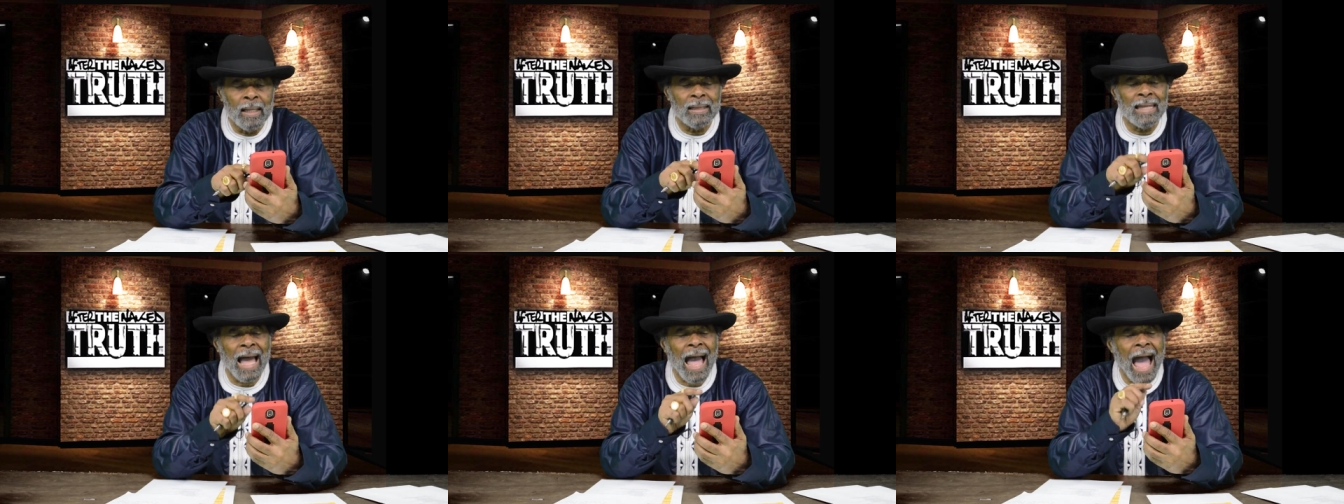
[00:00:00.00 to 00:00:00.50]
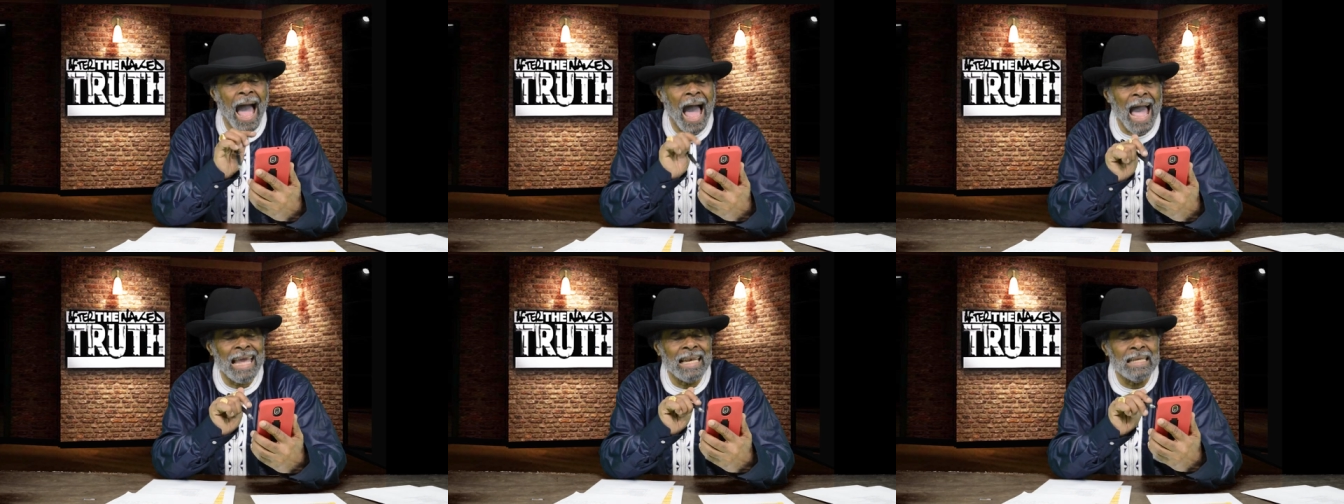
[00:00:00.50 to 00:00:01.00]
The
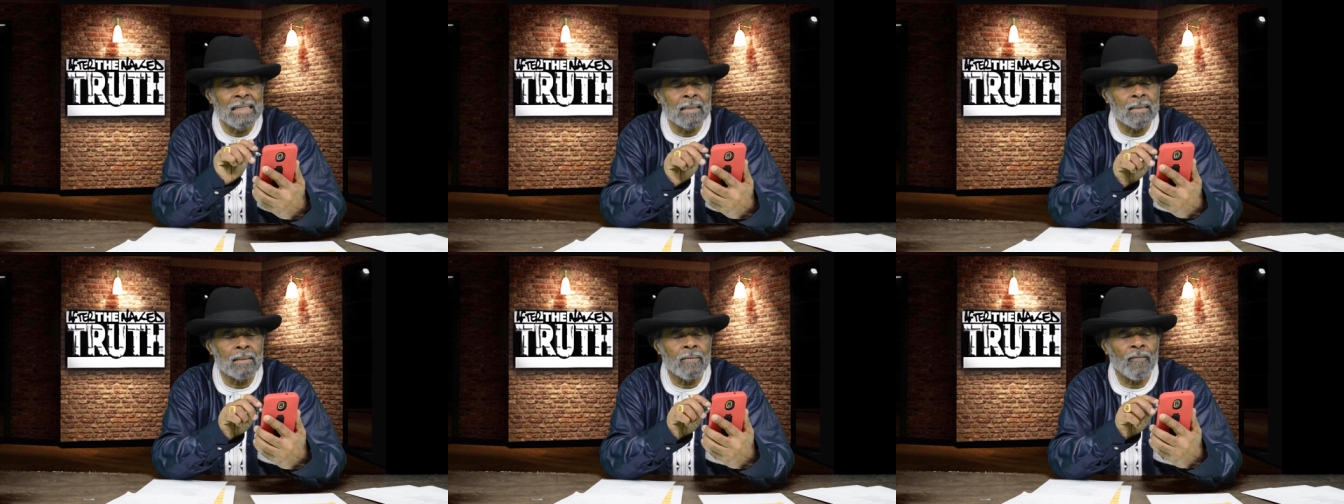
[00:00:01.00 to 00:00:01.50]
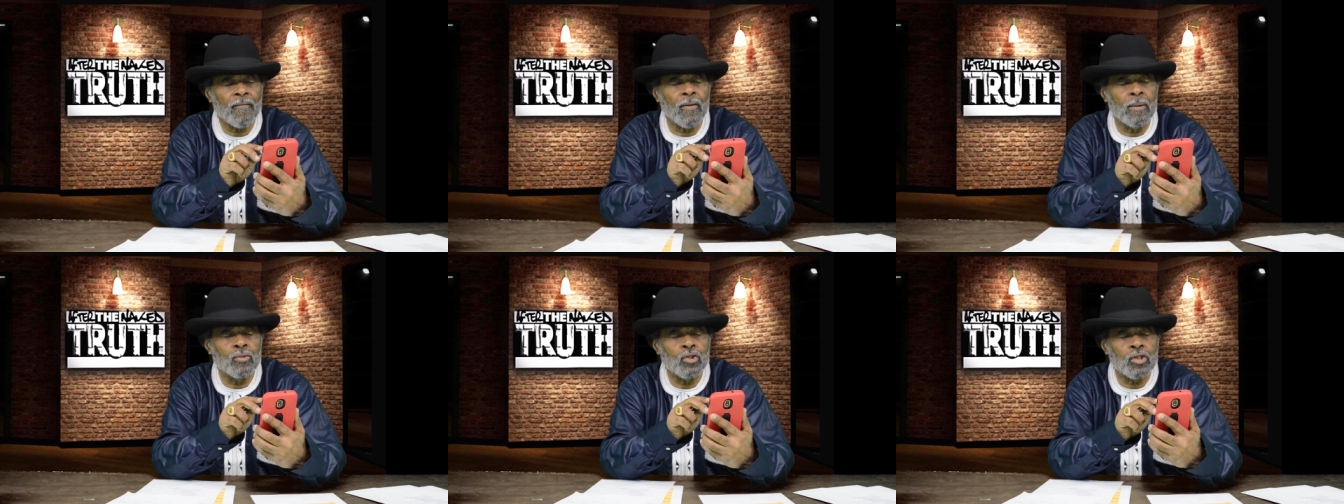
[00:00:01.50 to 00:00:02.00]
islands
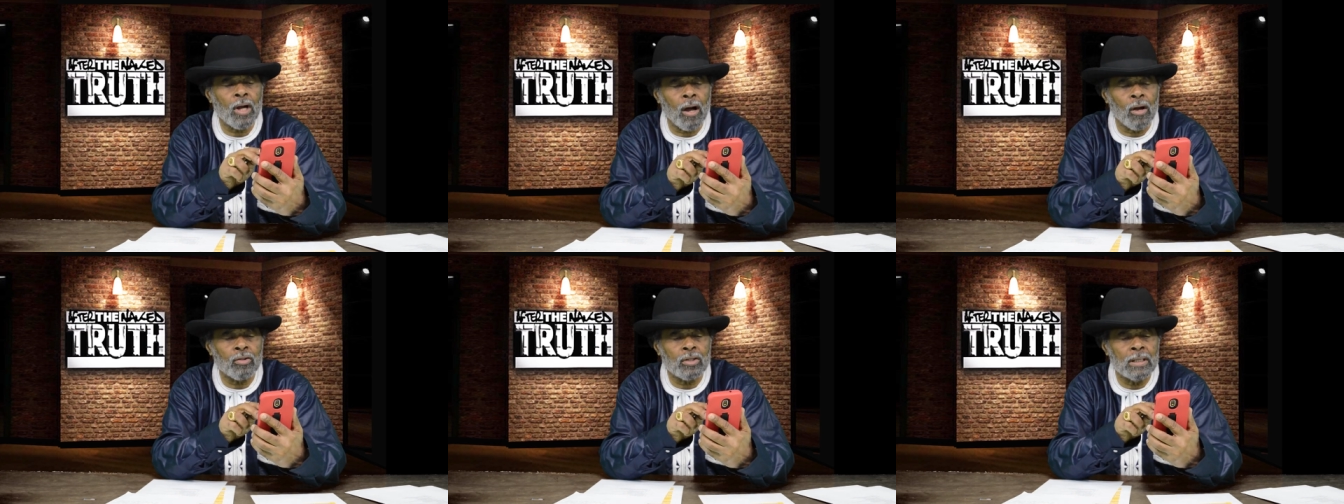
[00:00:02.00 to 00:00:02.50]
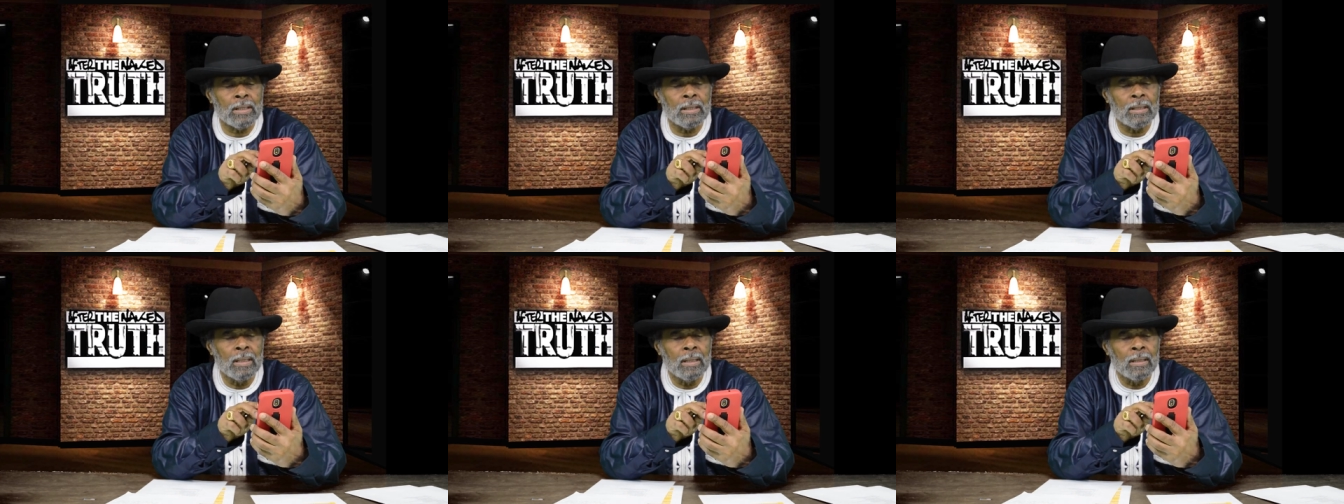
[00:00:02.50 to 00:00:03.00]
from Charleston
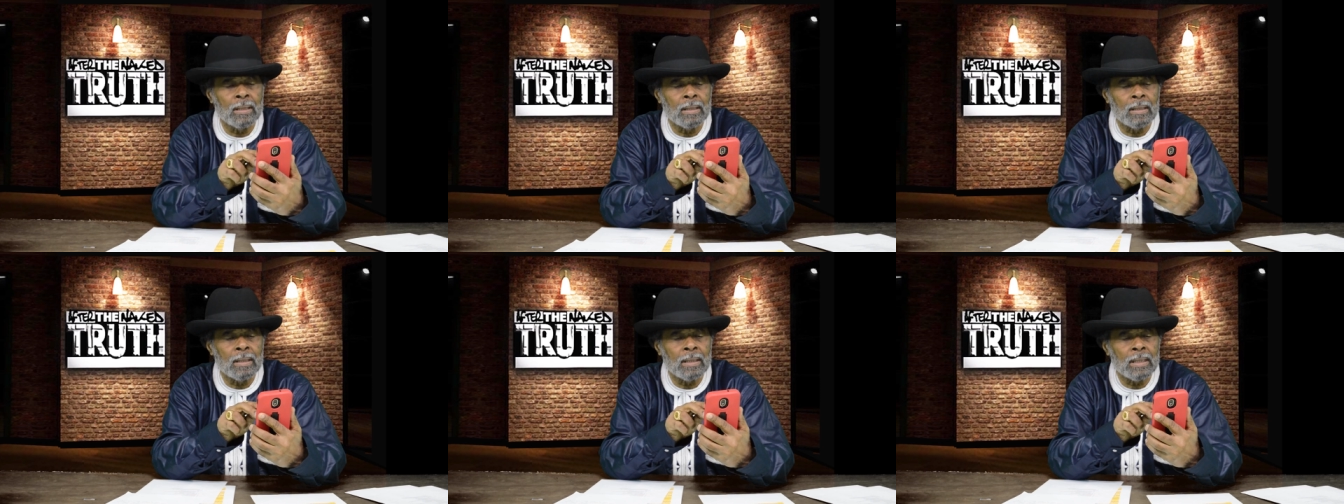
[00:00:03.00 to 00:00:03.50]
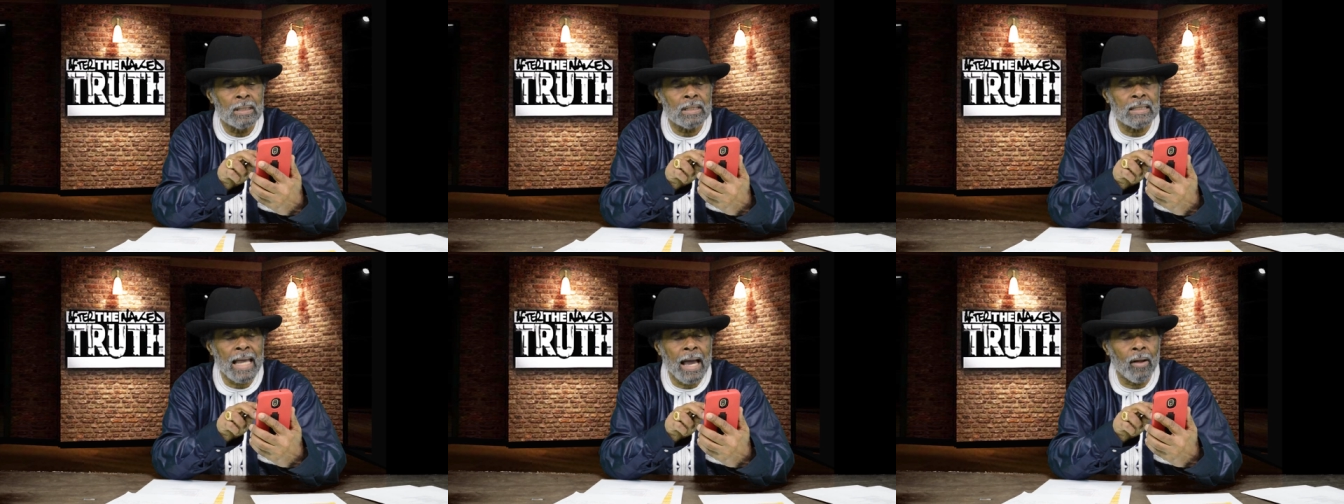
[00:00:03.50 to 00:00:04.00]

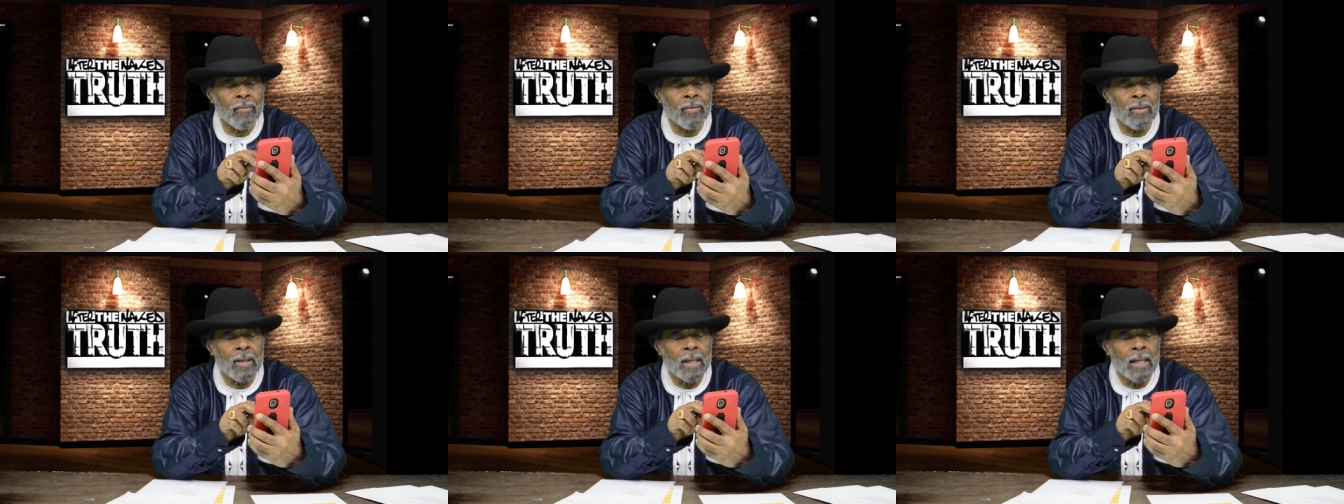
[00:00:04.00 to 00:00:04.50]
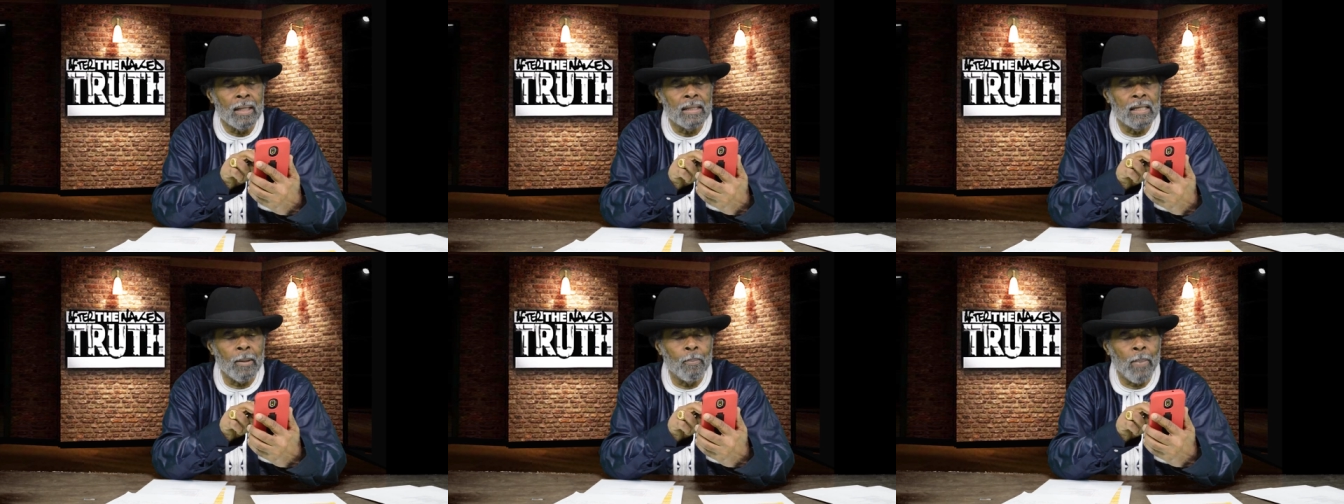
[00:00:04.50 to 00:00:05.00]
south,
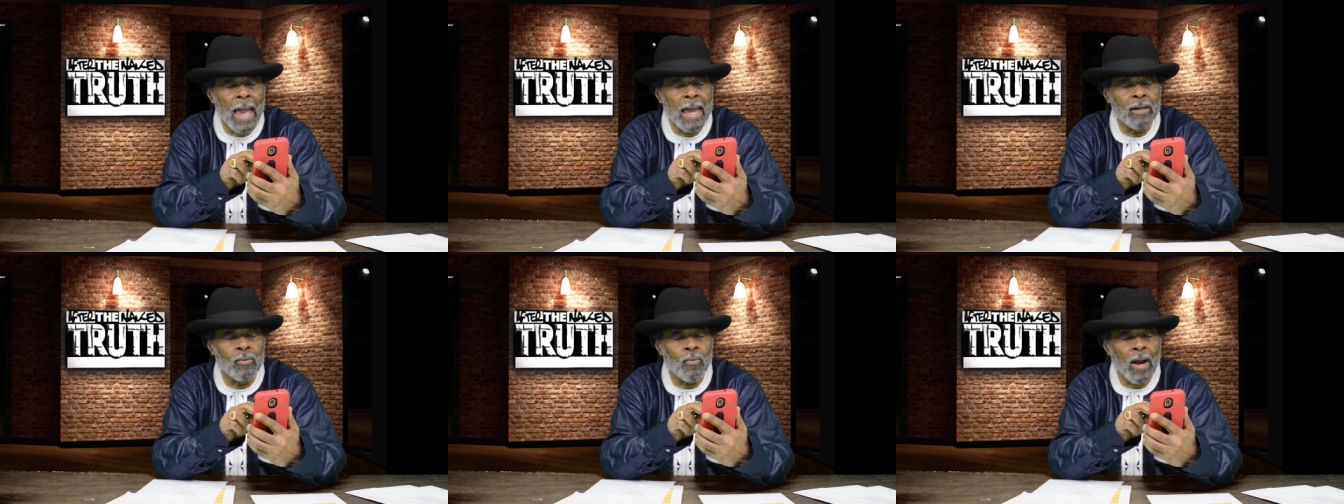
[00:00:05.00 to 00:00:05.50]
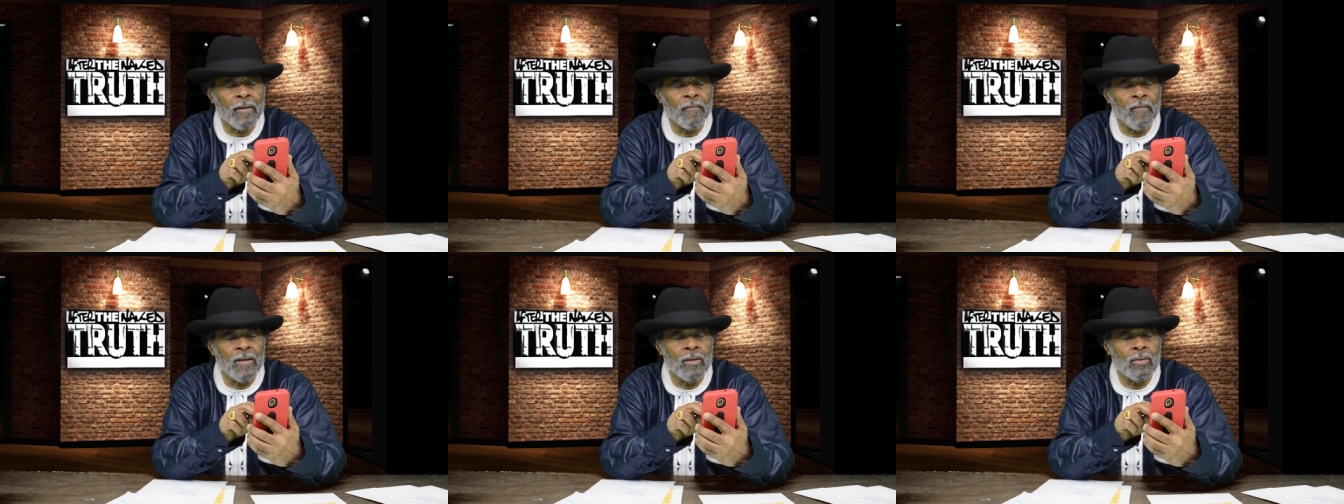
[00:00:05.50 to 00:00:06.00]
the abandoned rice
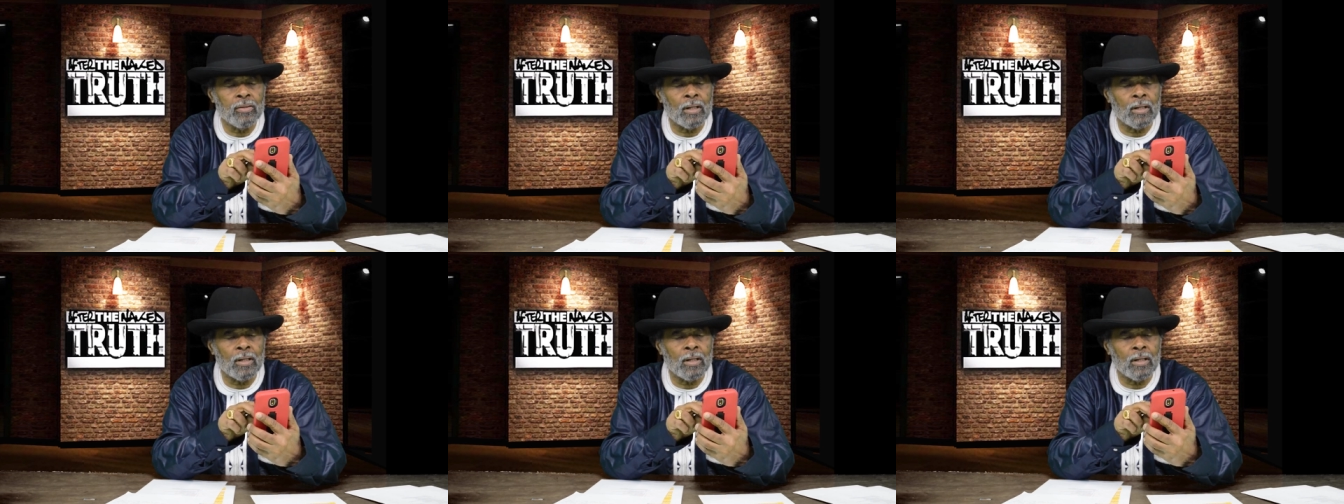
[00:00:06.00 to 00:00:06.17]
fields